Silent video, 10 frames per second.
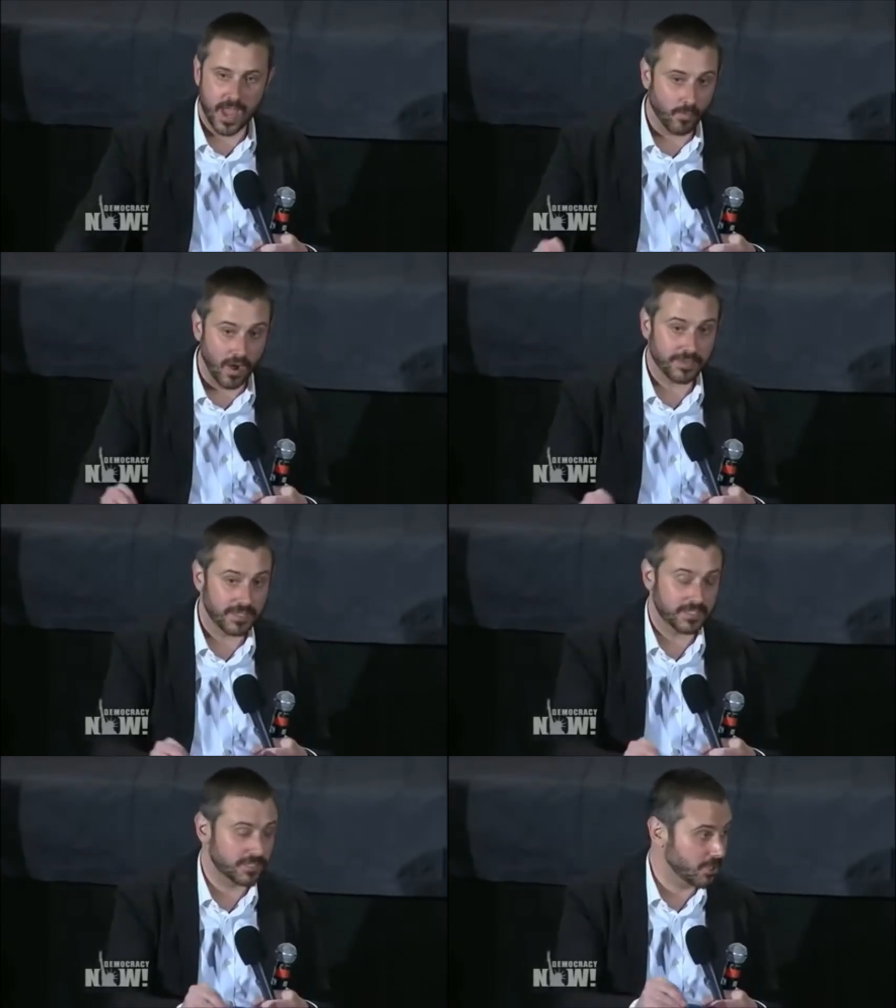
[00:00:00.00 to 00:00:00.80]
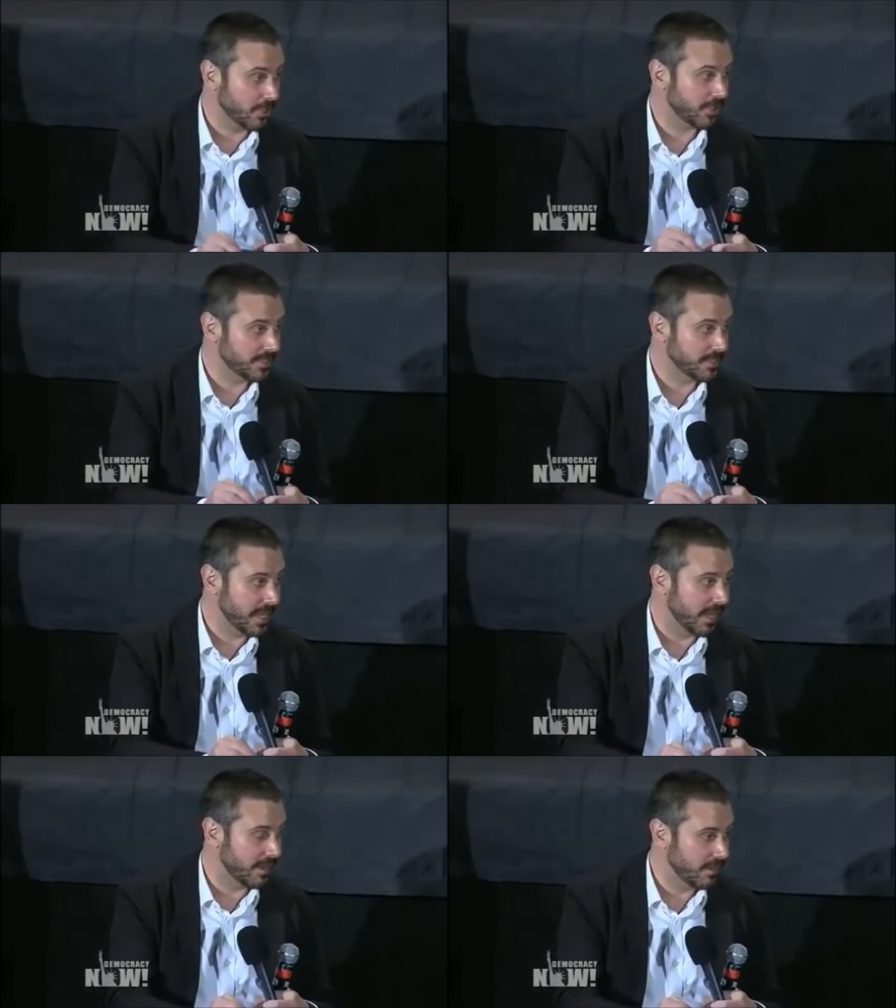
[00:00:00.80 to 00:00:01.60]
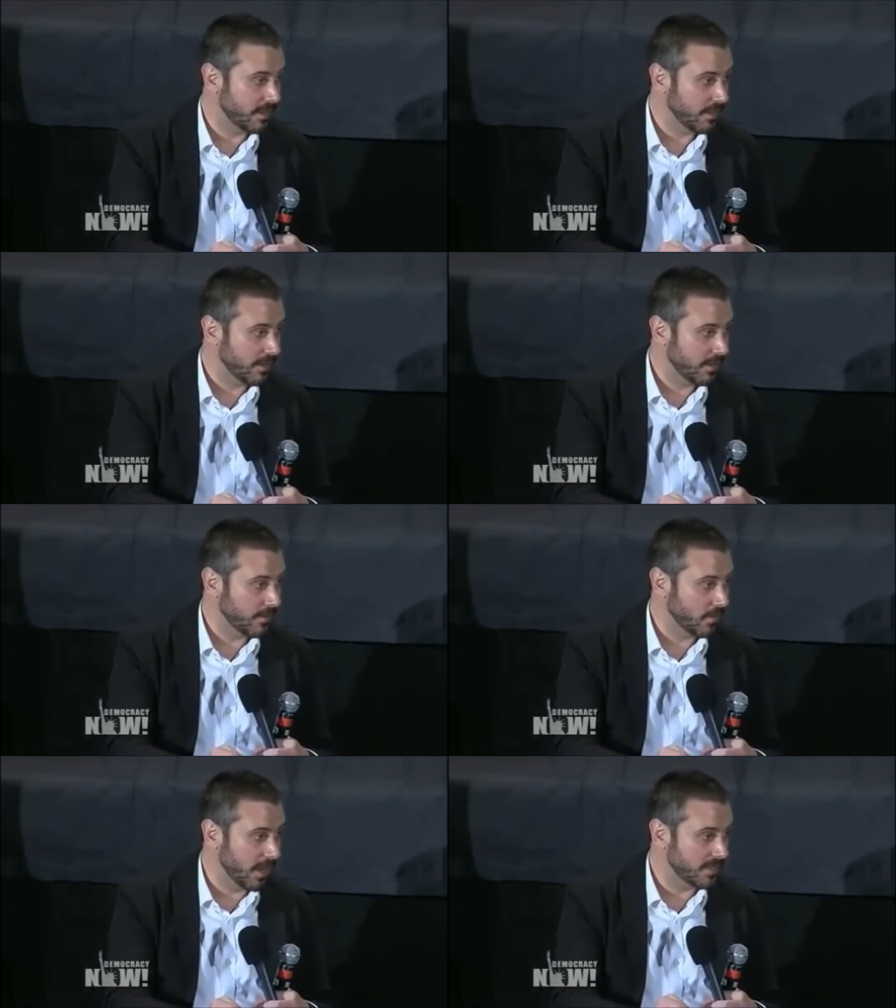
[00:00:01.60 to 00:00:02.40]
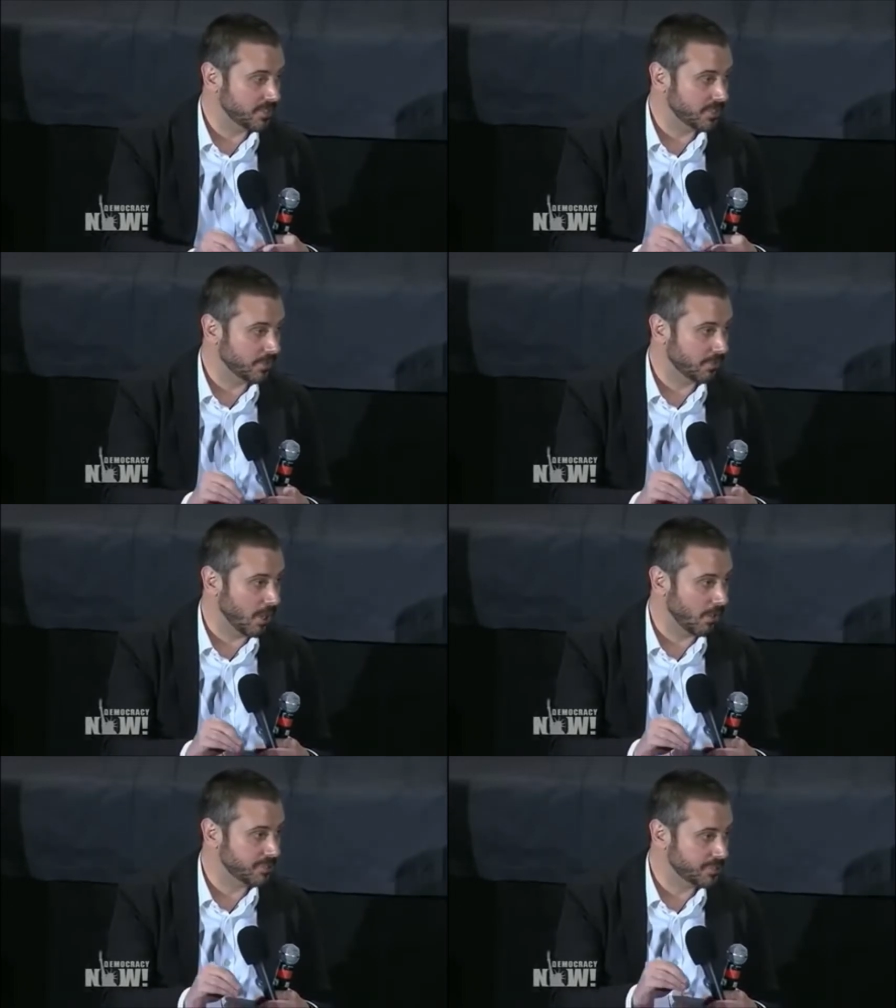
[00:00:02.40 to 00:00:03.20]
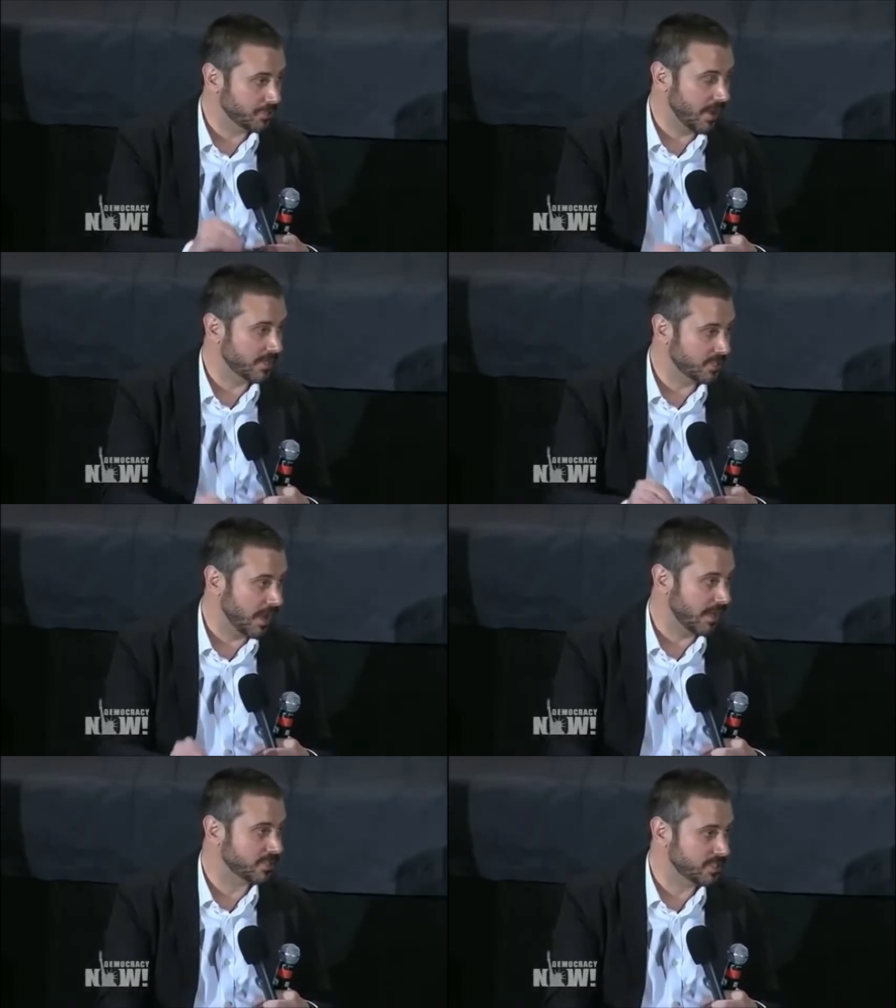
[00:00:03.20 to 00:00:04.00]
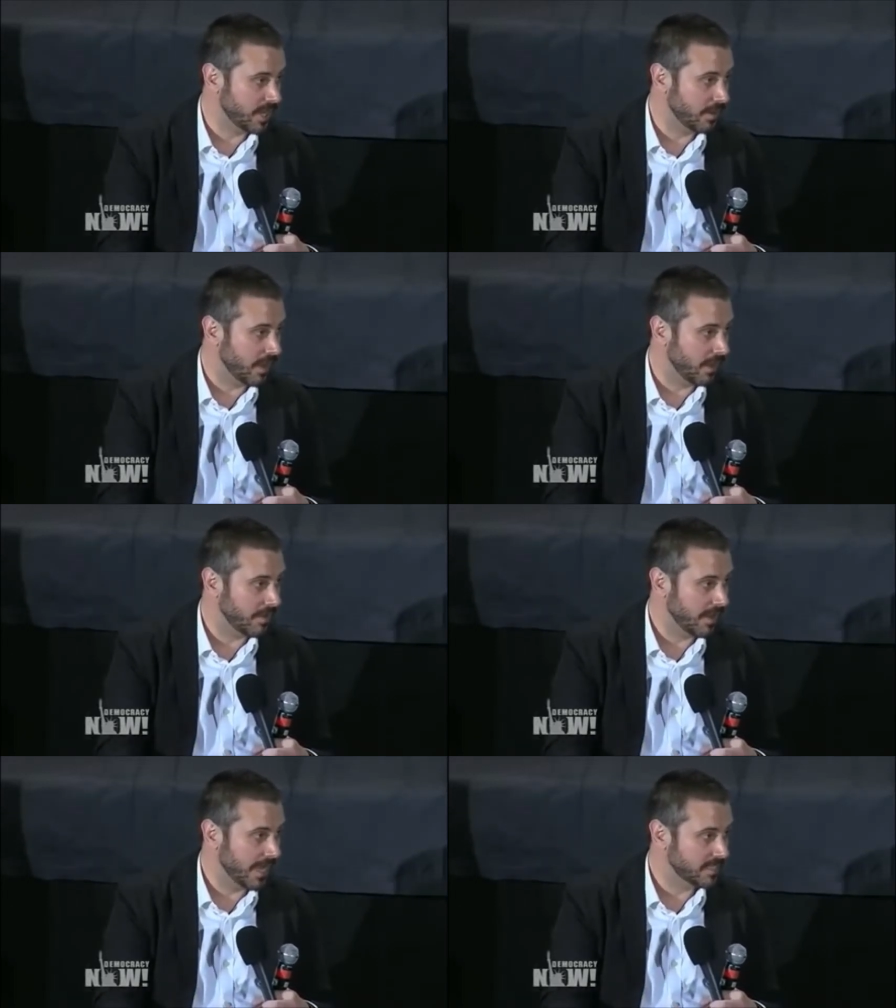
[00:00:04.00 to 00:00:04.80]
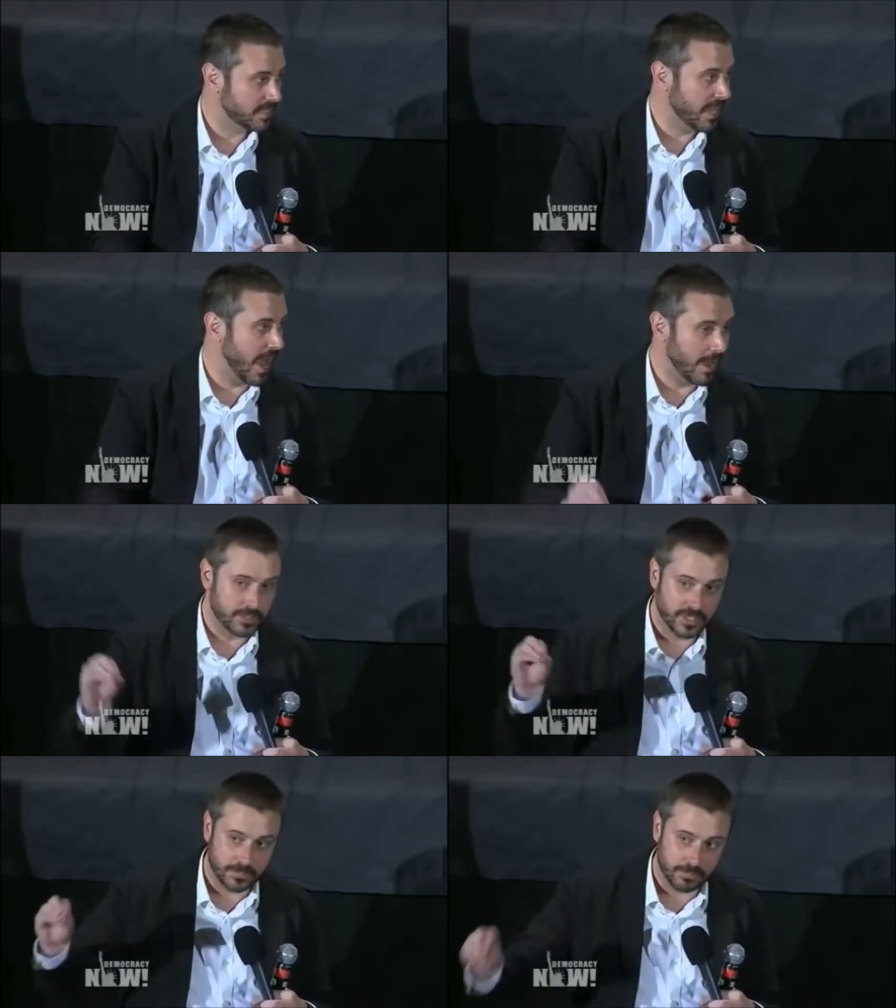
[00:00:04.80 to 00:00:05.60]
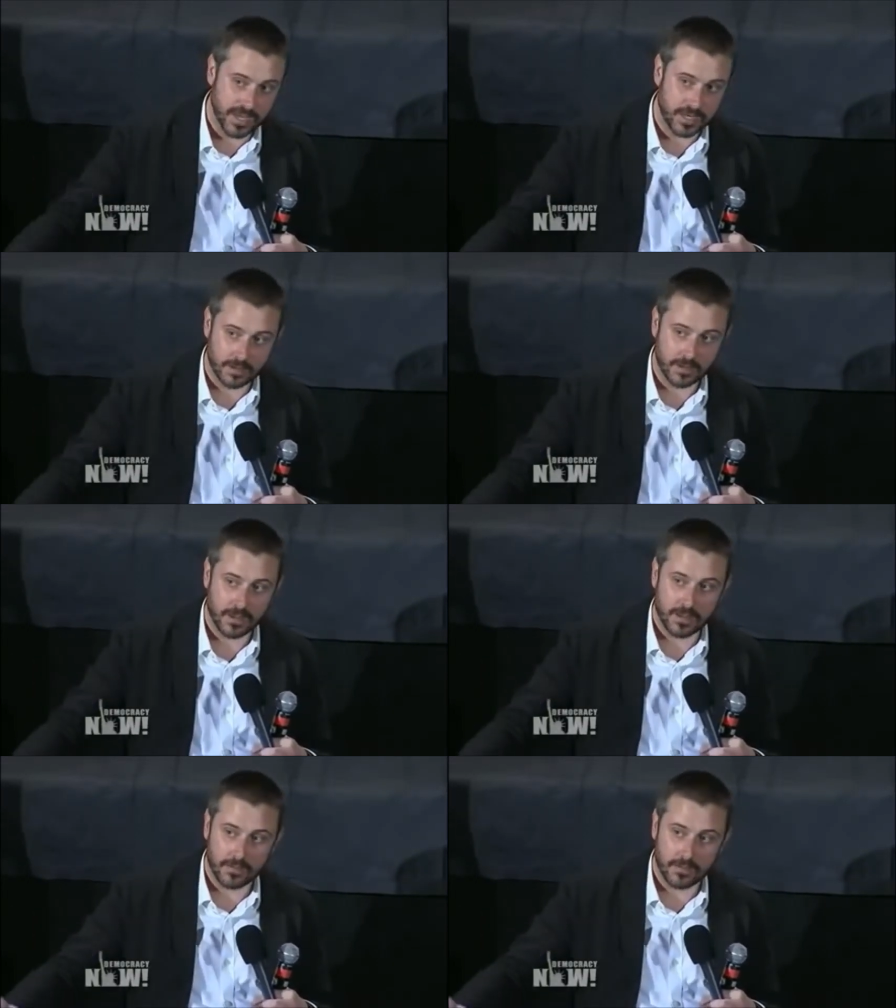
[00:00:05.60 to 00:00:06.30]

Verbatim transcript: And what this journalist did was to go straight to Al Jazeera and say, I was just beaten